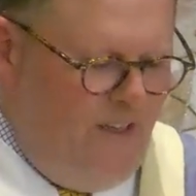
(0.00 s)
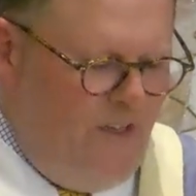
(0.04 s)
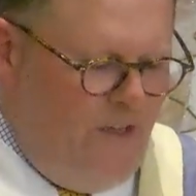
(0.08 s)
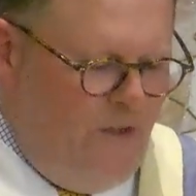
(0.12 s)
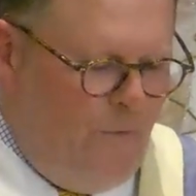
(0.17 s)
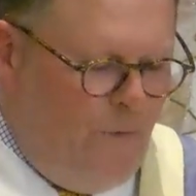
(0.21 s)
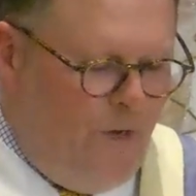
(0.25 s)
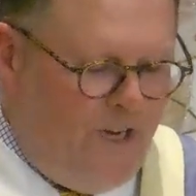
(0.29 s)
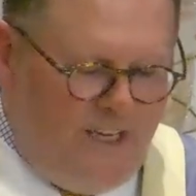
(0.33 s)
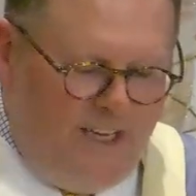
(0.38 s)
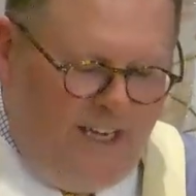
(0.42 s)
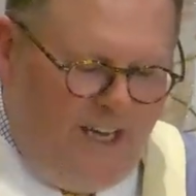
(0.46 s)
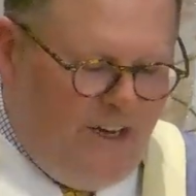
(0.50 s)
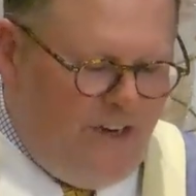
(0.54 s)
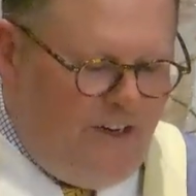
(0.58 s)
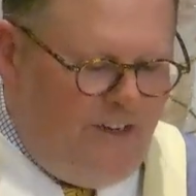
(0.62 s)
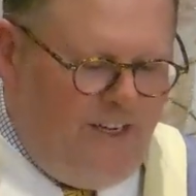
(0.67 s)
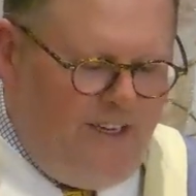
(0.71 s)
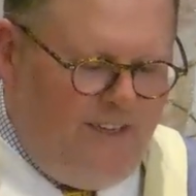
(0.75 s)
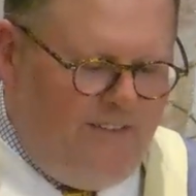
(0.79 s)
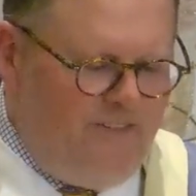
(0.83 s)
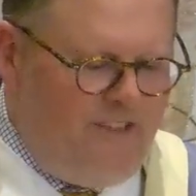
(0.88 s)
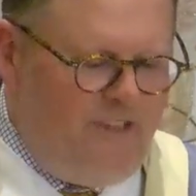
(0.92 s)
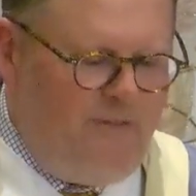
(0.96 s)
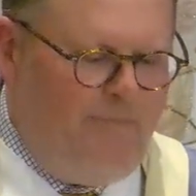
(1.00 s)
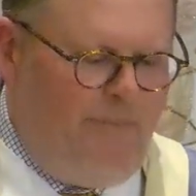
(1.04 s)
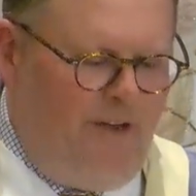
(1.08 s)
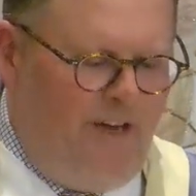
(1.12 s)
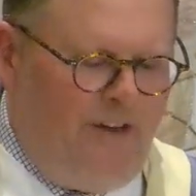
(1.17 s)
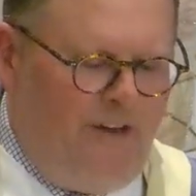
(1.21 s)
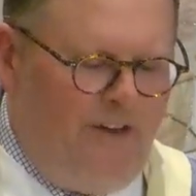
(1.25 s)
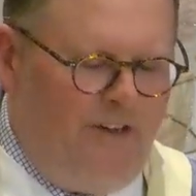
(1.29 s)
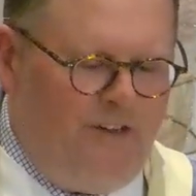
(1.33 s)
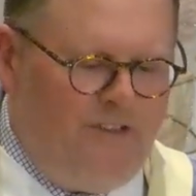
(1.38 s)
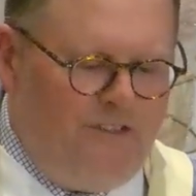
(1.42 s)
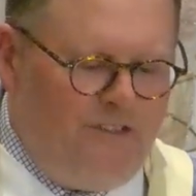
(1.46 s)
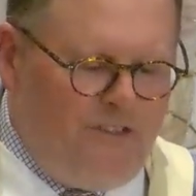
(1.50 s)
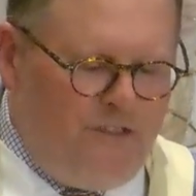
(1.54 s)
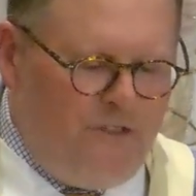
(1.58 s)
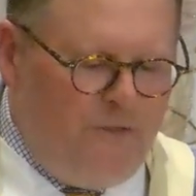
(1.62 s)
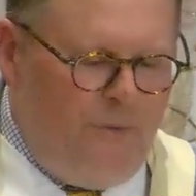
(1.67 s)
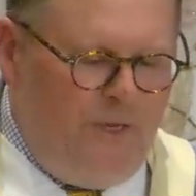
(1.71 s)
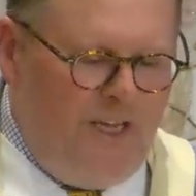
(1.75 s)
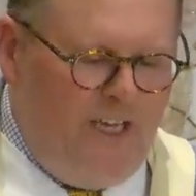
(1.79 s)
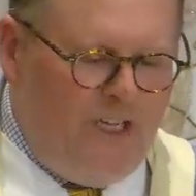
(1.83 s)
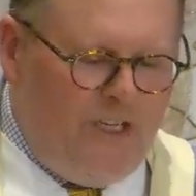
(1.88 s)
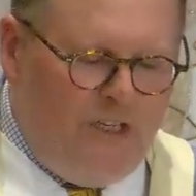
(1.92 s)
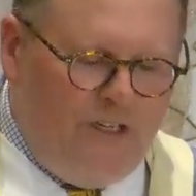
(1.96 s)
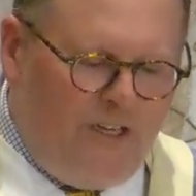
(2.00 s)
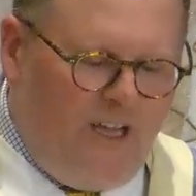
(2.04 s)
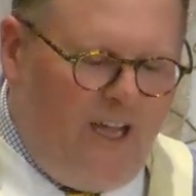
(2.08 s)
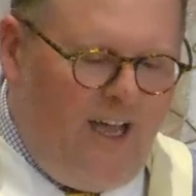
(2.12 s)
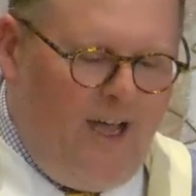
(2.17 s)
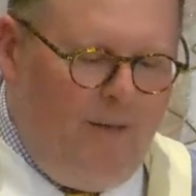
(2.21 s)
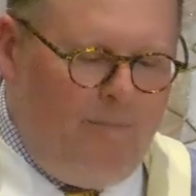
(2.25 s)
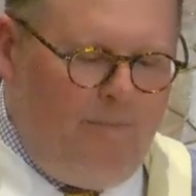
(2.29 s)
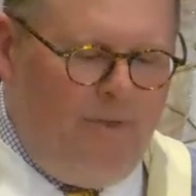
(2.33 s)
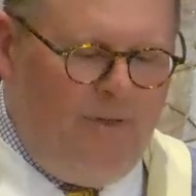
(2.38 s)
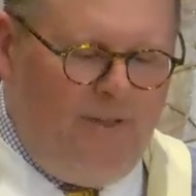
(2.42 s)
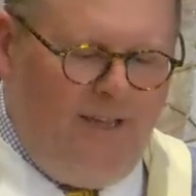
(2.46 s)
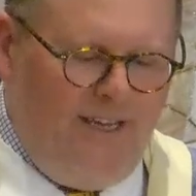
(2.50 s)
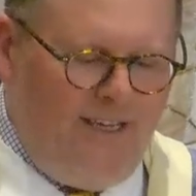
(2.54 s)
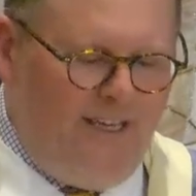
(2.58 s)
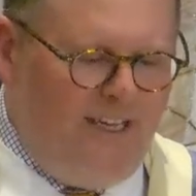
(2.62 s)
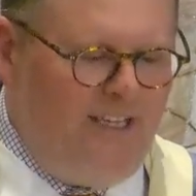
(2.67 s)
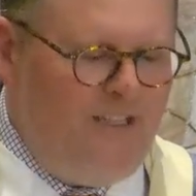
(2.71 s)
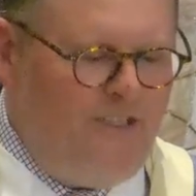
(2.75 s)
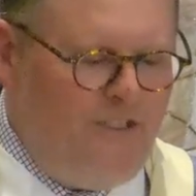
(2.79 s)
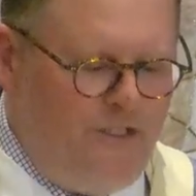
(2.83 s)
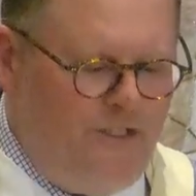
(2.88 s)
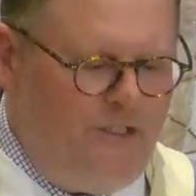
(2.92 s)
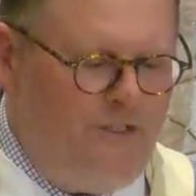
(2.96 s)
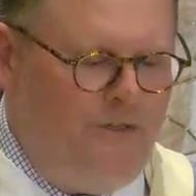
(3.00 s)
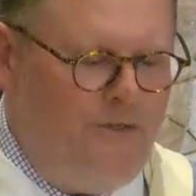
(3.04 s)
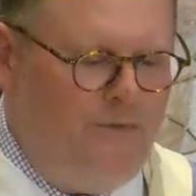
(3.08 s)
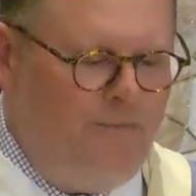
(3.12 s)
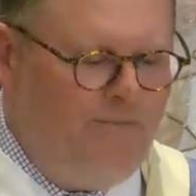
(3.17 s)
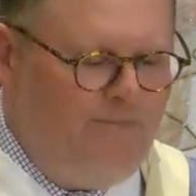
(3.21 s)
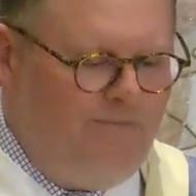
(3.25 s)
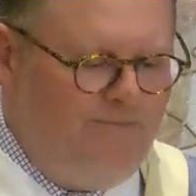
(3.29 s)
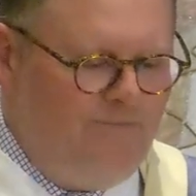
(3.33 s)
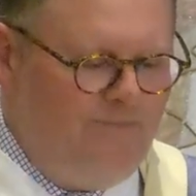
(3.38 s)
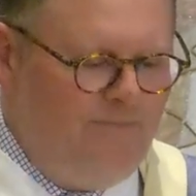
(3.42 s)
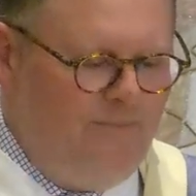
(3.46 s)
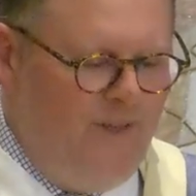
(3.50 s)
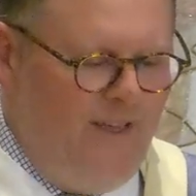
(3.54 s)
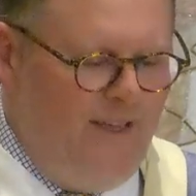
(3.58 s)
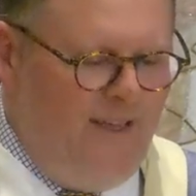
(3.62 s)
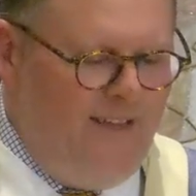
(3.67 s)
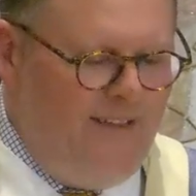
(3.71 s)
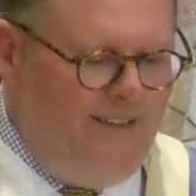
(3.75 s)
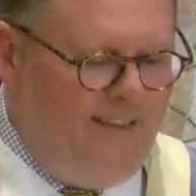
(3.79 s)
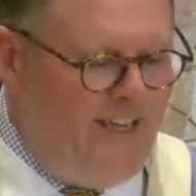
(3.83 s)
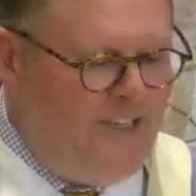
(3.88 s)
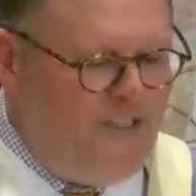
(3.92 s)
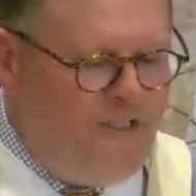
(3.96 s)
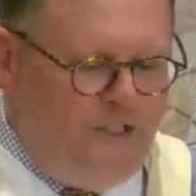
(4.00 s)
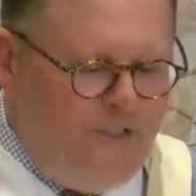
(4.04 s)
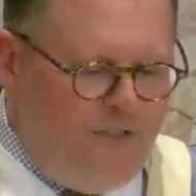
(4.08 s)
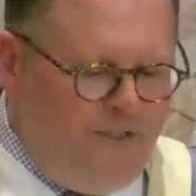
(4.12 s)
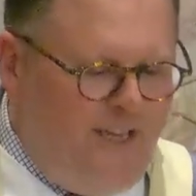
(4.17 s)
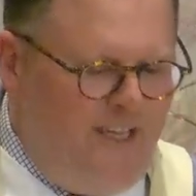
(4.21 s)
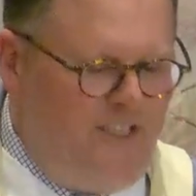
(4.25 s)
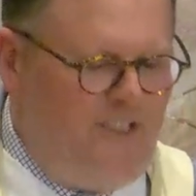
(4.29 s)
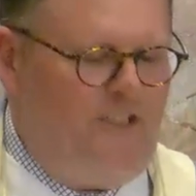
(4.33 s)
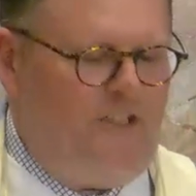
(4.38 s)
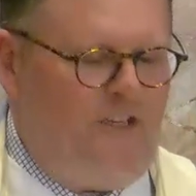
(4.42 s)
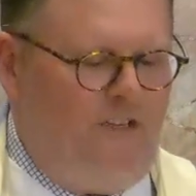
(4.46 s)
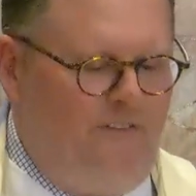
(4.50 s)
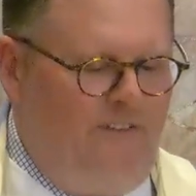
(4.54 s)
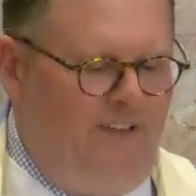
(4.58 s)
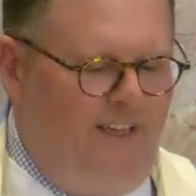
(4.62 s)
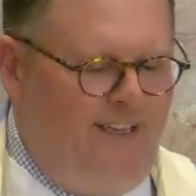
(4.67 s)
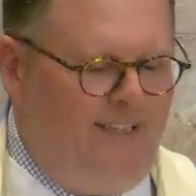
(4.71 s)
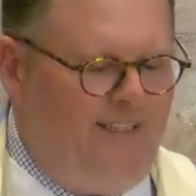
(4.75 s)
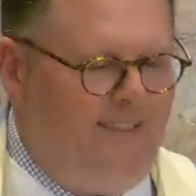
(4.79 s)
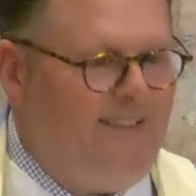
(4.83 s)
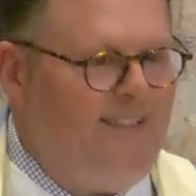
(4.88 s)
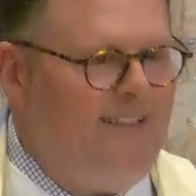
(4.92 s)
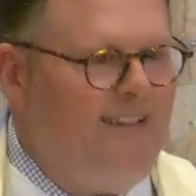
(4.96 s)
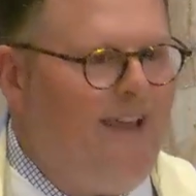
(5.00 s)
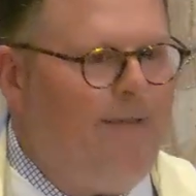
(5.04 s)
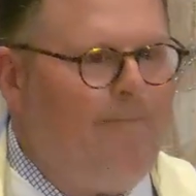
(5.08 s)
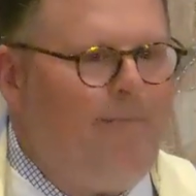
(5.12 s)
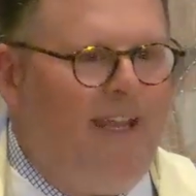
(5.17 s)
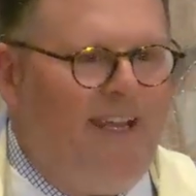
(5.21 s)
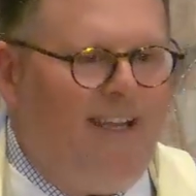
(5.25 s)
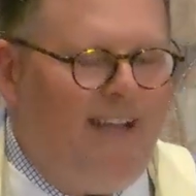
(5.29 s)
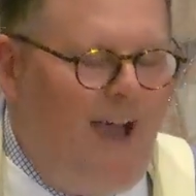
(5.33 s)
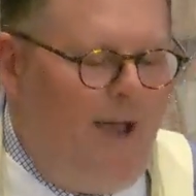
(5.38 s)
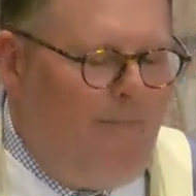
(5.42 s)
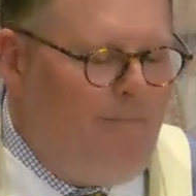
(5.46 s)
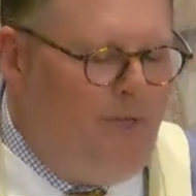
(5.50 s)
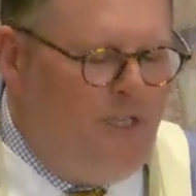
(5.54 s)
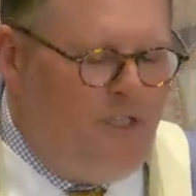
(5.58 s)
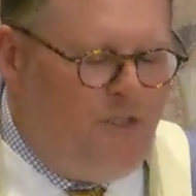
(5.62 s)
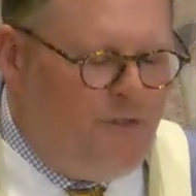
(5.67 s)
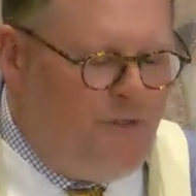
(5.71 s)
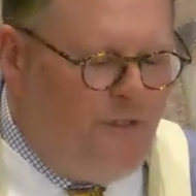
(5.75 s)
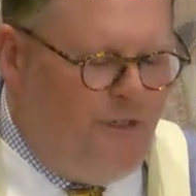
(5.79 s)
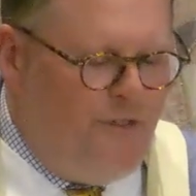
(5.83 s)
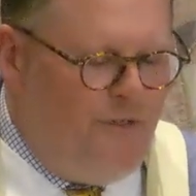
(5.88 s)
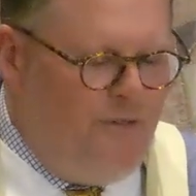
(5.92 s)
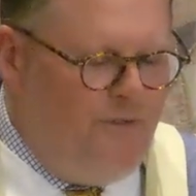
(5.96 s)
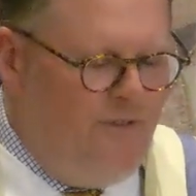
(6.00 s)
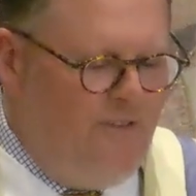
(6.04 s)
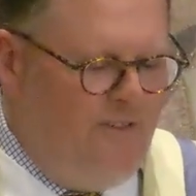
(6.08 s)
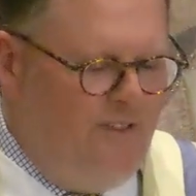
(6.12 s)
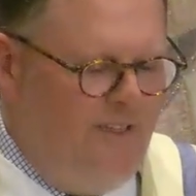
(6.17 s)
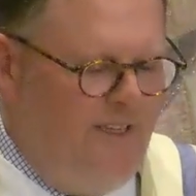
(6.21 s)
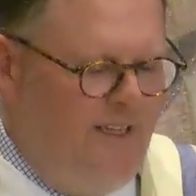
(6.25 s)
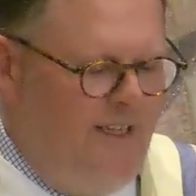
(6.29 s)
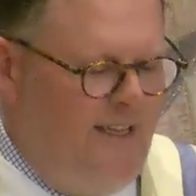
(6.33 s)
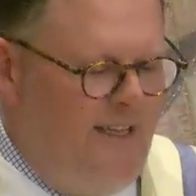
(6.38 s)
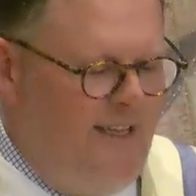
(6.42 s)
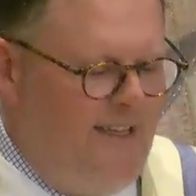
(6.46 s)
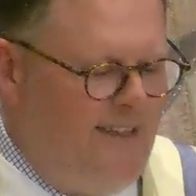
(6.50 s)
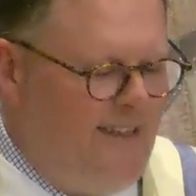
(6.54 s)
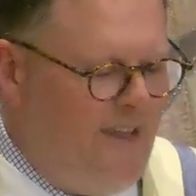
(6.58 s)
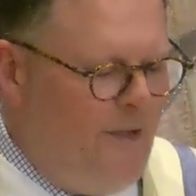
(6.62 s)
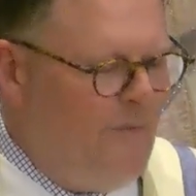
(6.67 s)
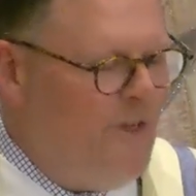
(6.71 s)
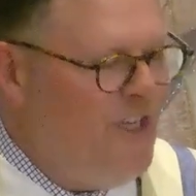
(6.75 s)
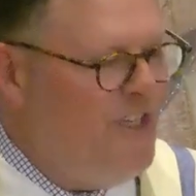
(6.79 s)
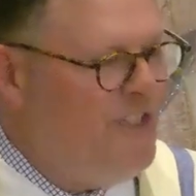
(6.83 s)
What narratives and barriers do we cook up and consume that do not serve us, that may not be true, that we